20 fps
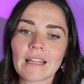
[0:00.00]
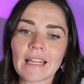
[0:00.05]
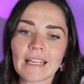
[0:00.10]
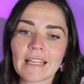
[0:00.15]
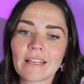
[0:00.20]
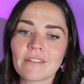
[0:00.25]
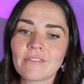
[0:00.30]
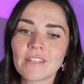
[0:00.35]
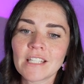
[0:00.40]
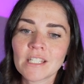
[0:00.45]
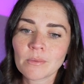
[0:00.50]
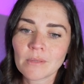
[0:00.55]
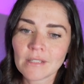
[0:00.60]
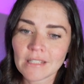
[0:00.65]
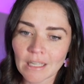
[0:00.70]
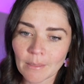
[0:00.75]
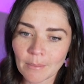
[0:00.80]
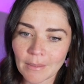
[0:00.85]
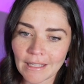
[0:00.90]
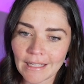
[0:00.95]
if this was
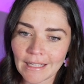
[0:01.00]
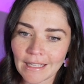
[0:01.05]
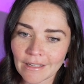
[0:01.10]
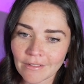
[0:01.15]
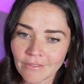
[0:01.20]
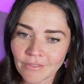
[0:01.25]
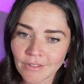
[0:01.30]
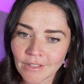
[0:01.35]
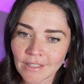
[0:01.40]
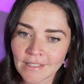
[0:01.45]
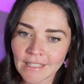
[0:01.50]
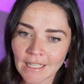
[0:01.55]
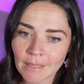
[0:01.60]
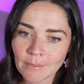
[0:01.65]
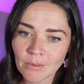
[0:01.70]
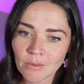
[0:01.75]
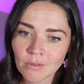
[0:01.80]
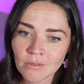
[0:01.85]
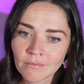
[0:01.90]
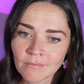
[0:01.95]
up here, for
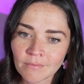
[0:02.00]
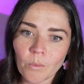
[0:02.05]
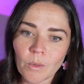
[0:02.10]
example,